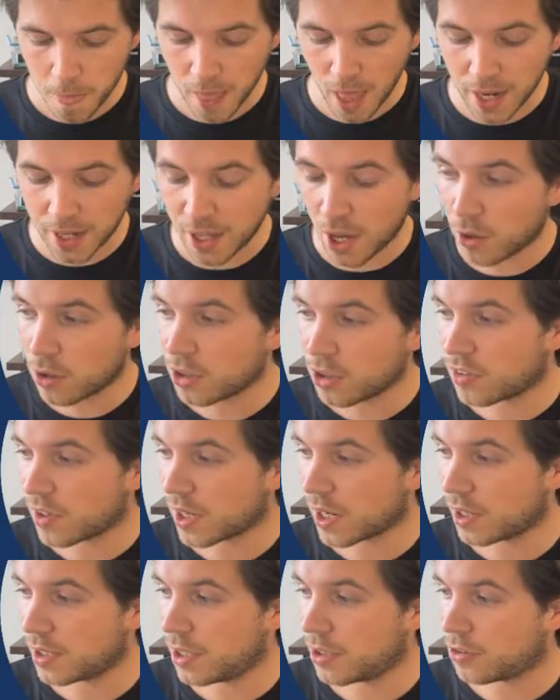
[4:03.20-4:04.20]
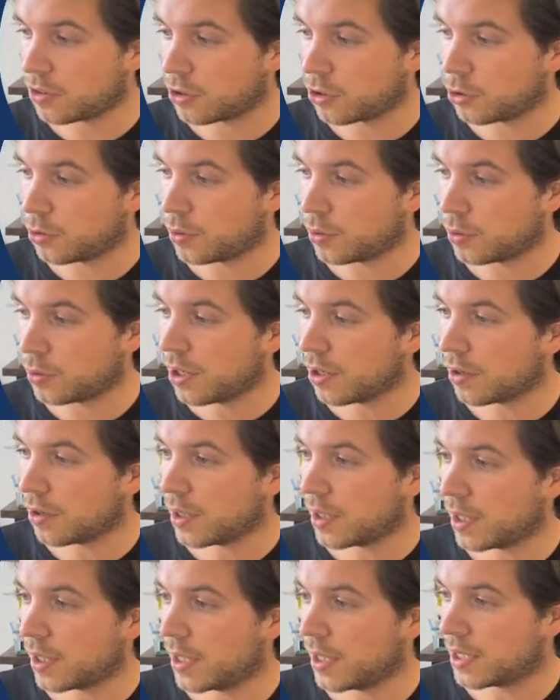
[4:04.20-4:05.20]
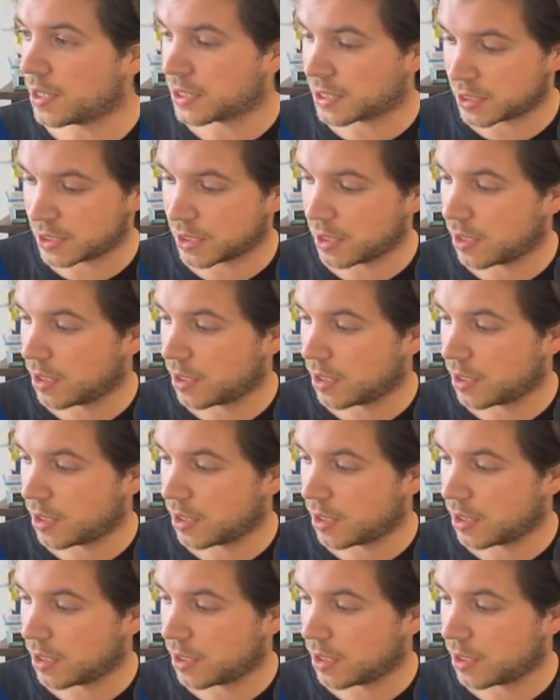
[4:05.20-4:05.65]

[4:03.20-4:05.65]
And the only thing I need to do here is